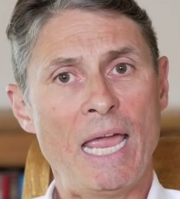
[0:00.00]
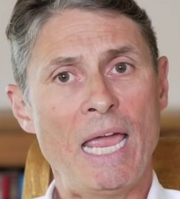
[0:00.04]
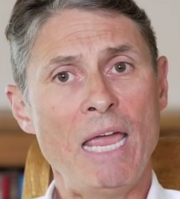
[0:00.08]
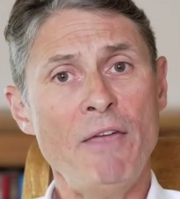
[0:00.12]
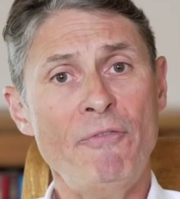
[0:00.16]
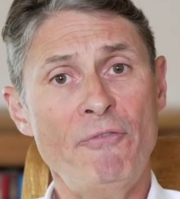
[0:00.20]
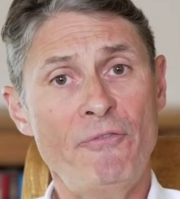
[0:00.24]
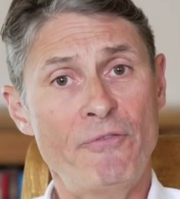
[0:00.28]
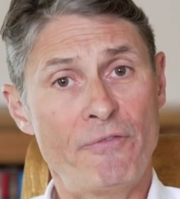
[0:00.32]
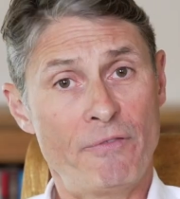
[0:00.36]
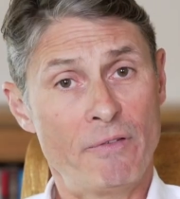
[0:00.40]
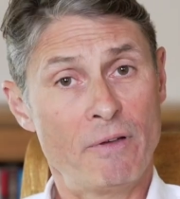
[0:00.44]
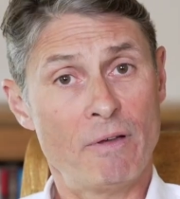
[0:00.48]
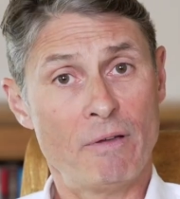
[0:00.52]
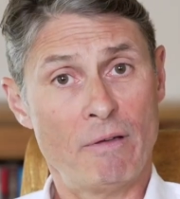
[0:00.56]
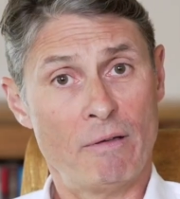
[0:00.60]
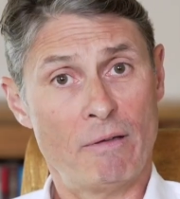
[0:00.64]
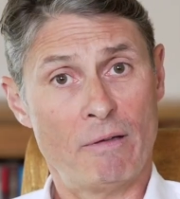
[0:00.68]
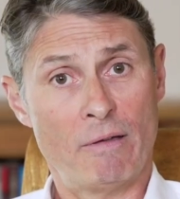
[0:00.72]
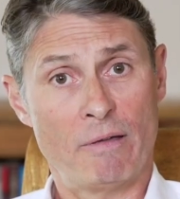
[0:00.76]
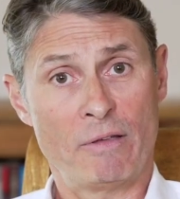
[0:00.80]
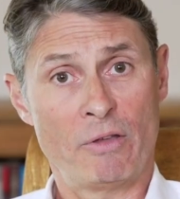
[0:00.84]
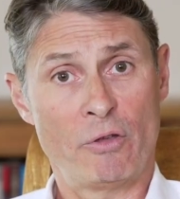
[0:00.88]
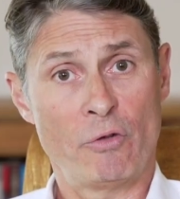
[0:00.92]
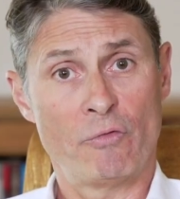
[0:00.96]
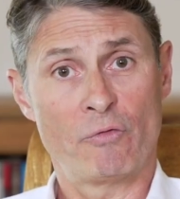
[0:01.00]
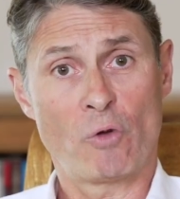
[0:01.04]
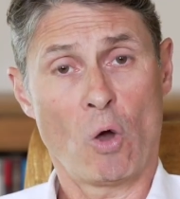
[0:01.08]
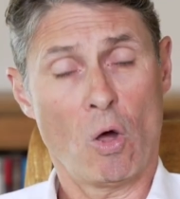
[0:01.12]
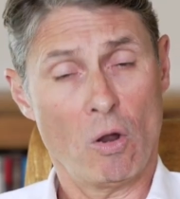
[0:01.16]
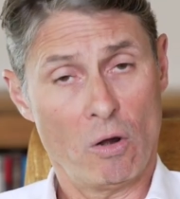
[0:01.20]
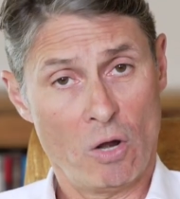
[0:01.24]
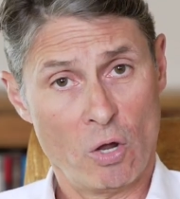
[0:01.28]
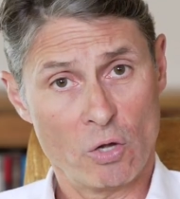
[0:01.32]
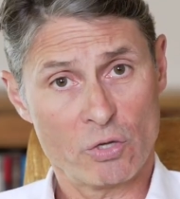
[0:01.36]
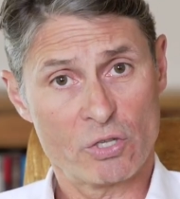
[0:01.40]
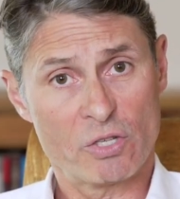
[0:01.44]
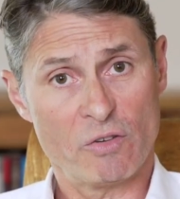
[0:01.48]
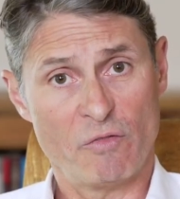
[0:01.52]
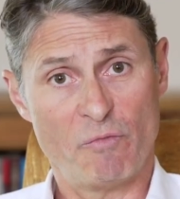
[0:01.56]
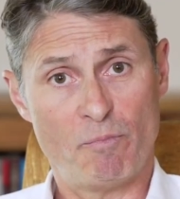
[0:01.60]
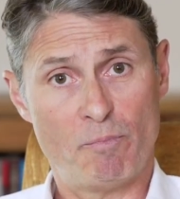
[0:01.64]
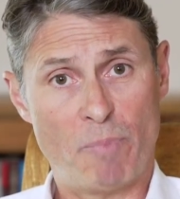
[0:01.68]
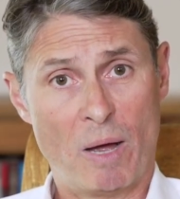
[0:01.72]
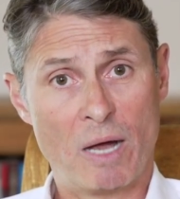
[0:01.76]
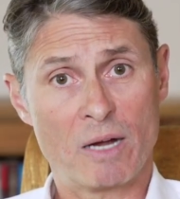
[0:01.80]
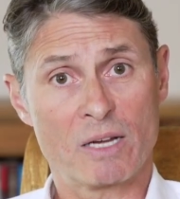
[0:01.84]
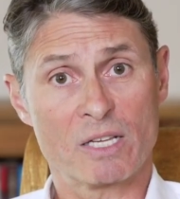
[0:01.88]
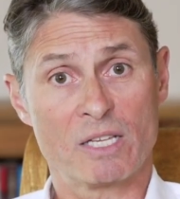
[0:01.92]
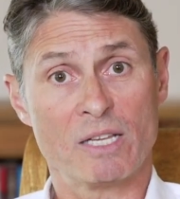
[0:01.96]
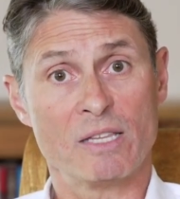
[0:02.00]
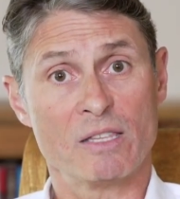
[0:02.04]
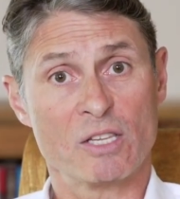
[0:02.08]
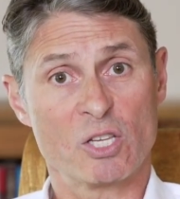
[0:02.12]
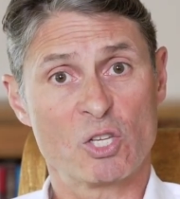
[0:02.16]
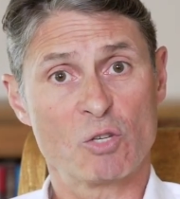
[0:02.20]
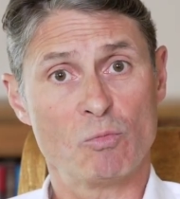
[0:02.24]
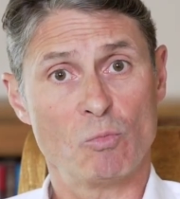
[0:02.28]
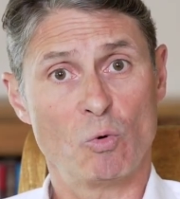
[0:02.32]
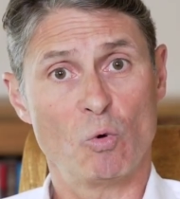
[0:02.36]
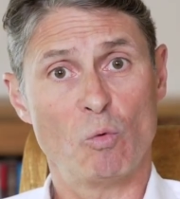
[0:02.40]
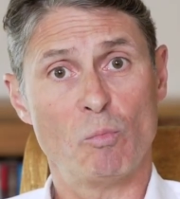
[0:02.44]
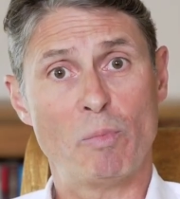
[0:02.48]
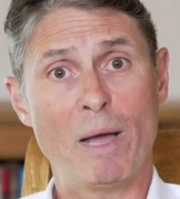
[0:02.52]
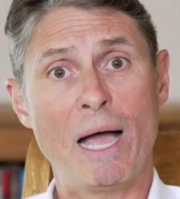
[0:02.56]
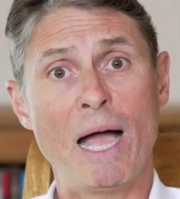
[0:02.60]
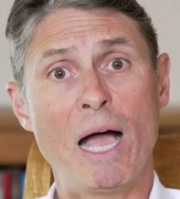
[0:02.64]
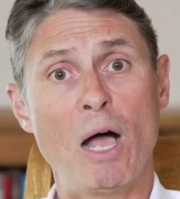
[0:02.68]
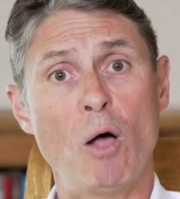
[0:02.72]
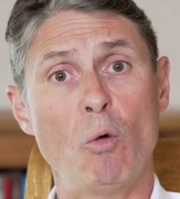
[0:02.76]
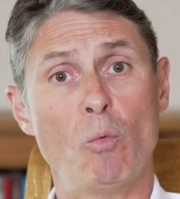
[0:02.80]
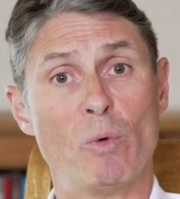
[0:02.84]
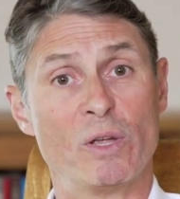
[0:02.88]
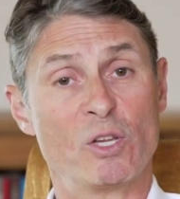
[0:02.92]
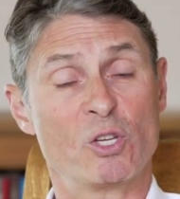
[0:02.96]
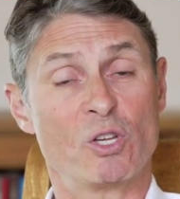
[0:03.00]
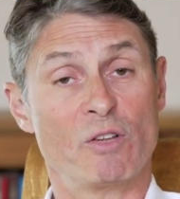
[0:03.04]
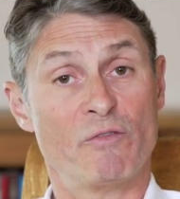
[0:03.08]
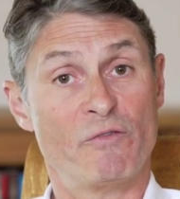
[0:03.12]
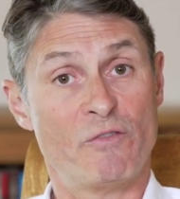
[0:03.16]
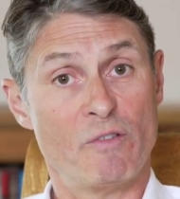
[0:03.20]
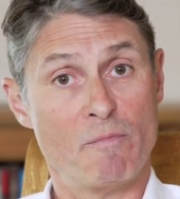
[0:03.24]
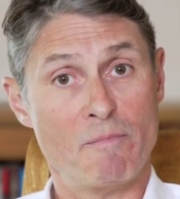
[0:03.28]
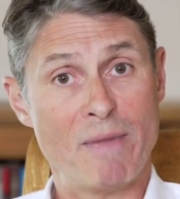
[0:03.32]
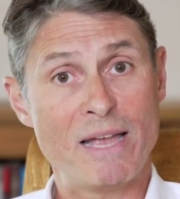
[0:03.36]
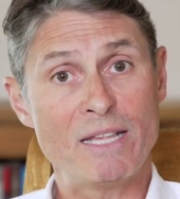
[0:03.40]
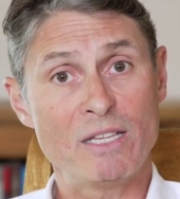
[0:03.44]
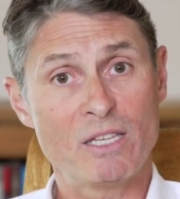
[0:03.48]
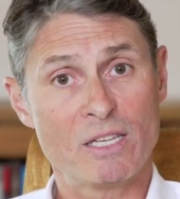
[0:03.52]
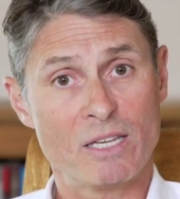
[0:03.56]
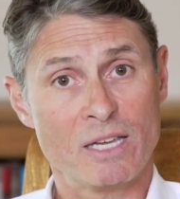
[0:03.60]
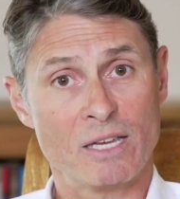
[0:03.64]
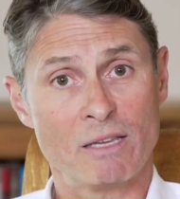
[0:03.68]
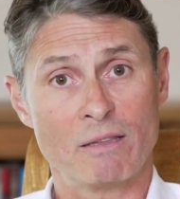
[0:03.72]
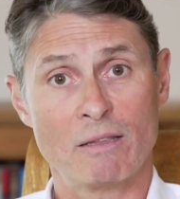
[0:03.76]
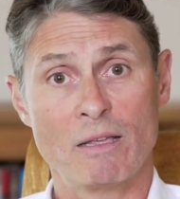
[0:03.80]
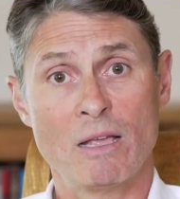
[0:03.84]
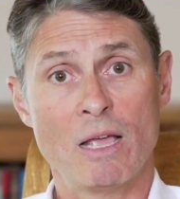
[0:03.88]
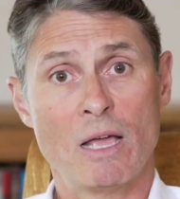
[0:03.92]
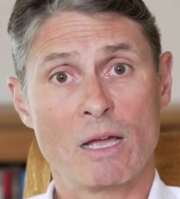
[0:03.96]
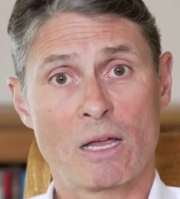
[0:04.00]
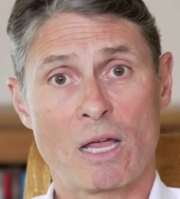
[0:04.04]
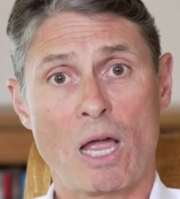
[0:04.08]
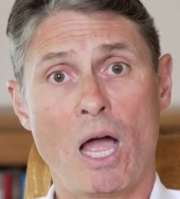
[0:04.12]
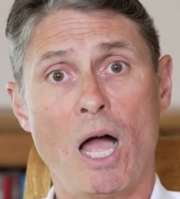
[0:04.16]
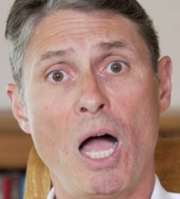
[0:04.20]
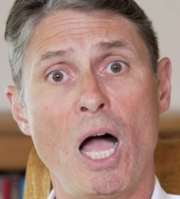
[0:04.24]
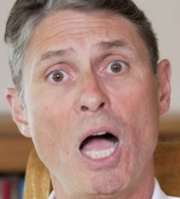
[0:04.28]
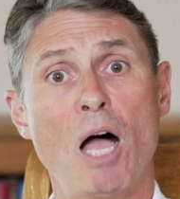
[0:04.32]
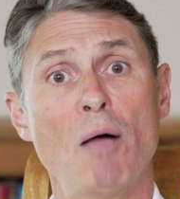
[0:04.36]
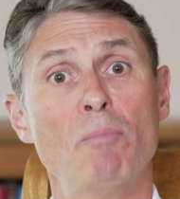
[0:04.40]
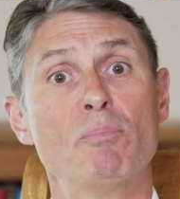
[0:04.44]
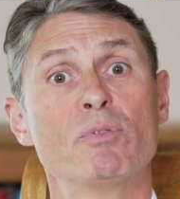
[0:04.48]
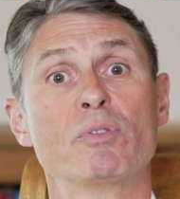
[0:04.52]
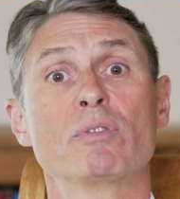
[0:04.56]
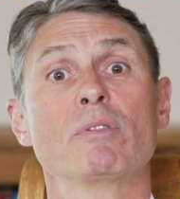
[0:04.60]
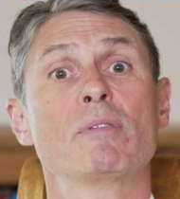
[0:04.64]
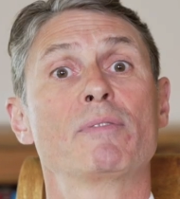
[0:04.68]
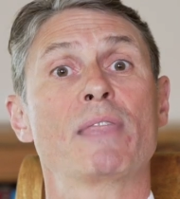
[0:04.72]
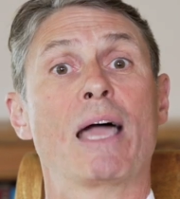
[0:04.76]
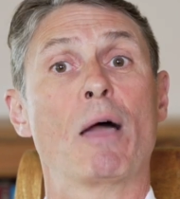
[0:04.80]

If you've got lots of bugs in the small bowel, which are fermenting carbs,